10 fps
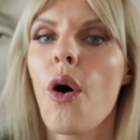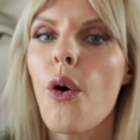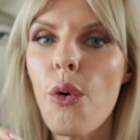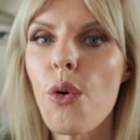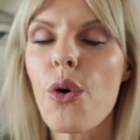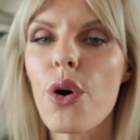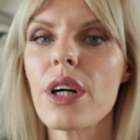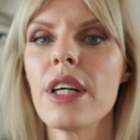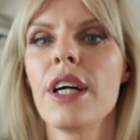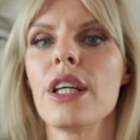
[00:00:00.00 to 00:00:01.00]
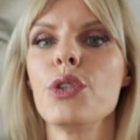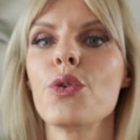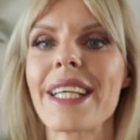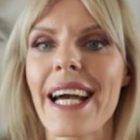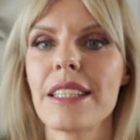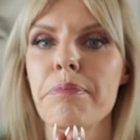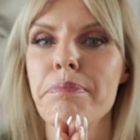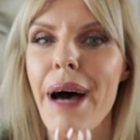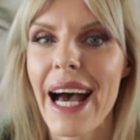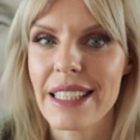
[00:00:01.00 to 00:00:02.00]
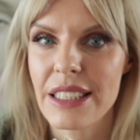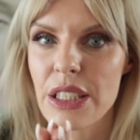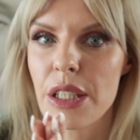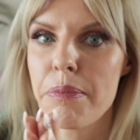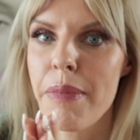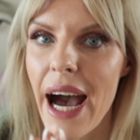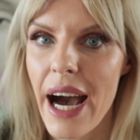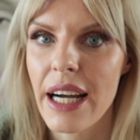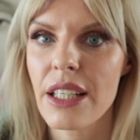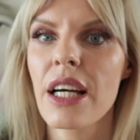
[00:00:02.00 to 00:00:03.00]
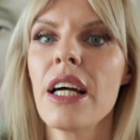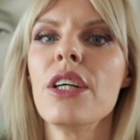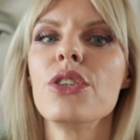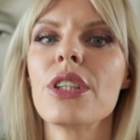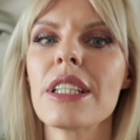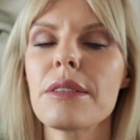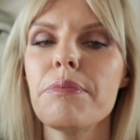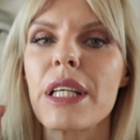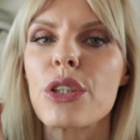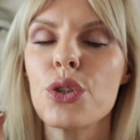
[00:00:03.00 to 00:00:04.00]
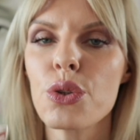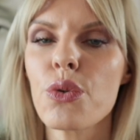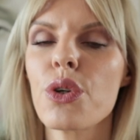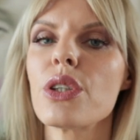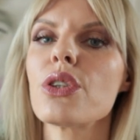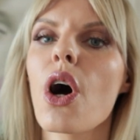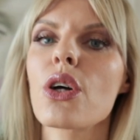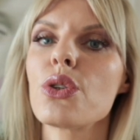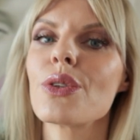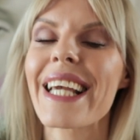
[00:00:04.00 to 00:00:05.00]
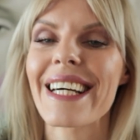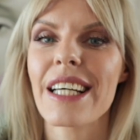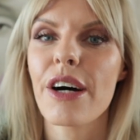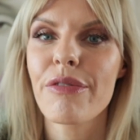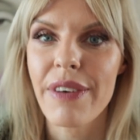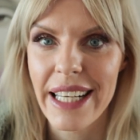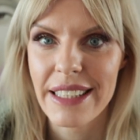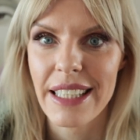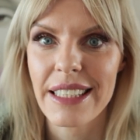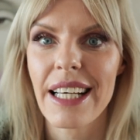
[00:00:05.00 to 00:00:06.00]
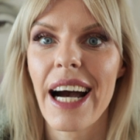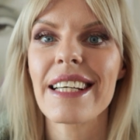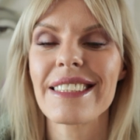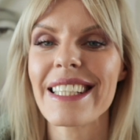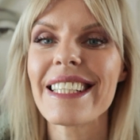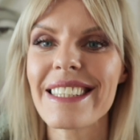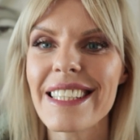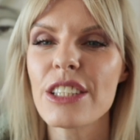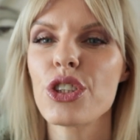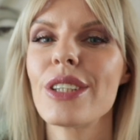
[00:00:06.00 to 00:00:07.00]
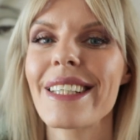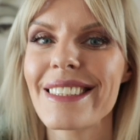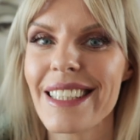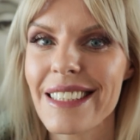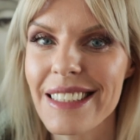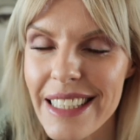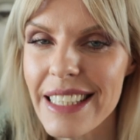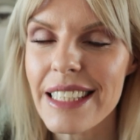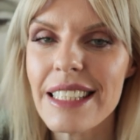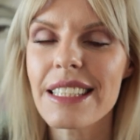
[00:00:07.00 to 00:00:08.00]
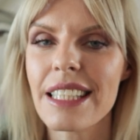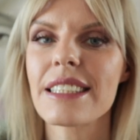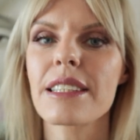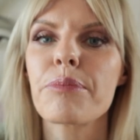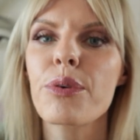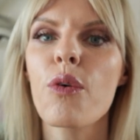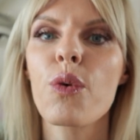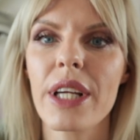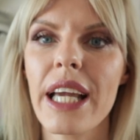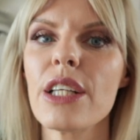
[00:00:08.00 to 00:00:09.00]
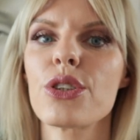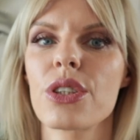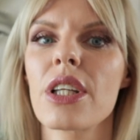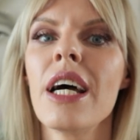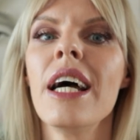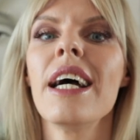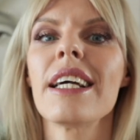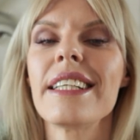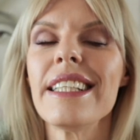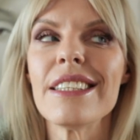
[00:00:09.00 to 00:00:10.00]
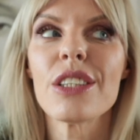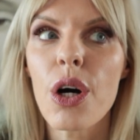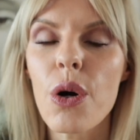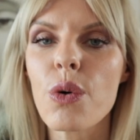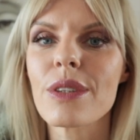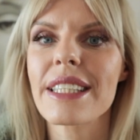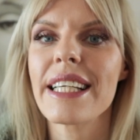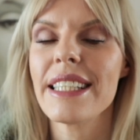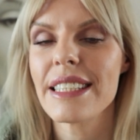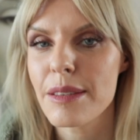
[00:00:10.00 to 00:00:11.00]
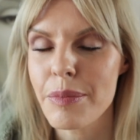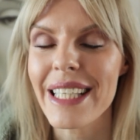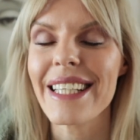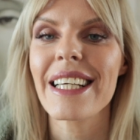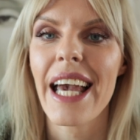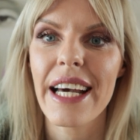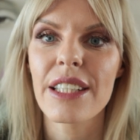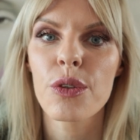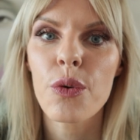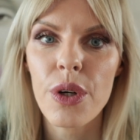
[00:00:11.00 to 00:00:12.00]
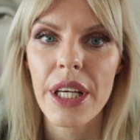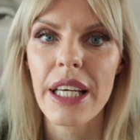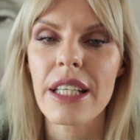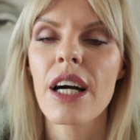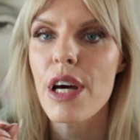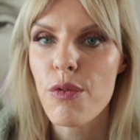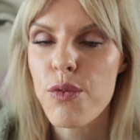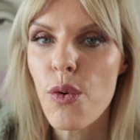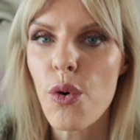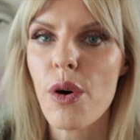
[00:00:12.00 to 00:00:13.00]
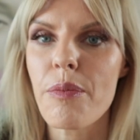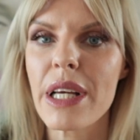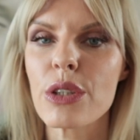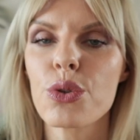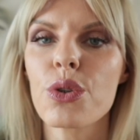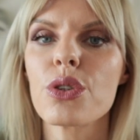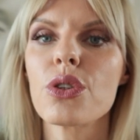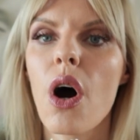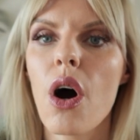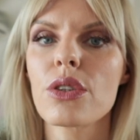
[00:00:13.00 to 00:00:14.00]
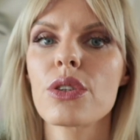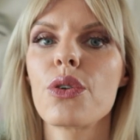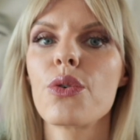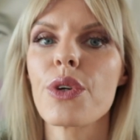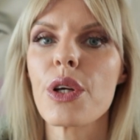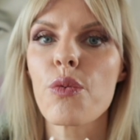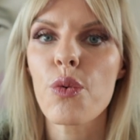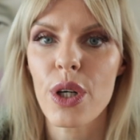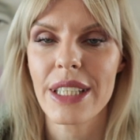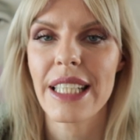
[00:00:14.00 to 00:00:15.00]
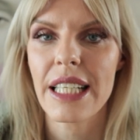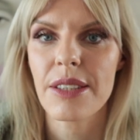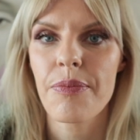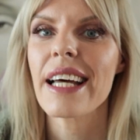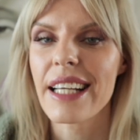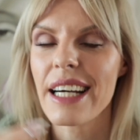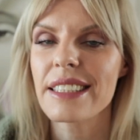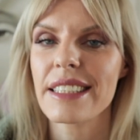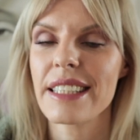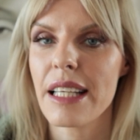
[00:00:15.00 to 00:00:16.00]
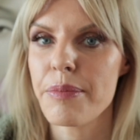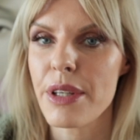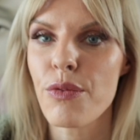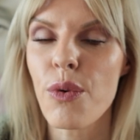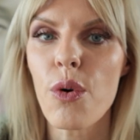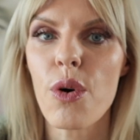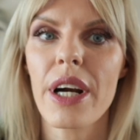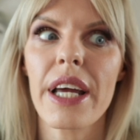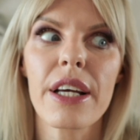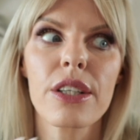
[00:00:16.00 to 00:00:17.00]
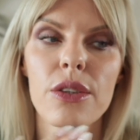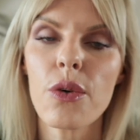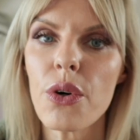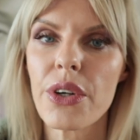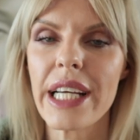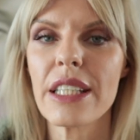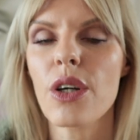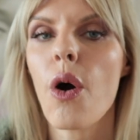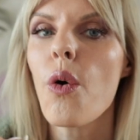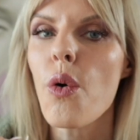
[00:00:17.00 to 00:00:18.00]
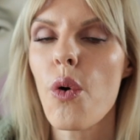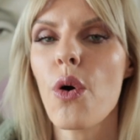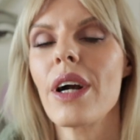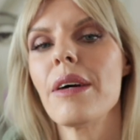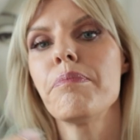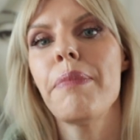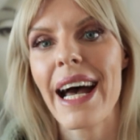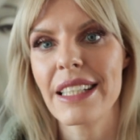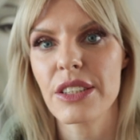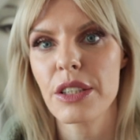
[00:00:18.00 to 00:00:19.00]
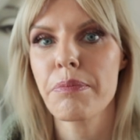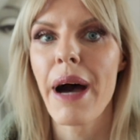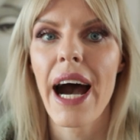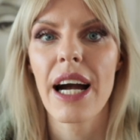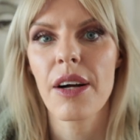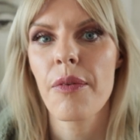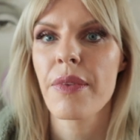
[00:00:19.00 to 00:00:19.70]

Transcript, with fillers: Or you can banter back. Just make sure not to get affected, as it is just a tease, it's a provocation. He knows he is being annoying, therefore make sure don't reward it. As I said before, ignore it or banter back.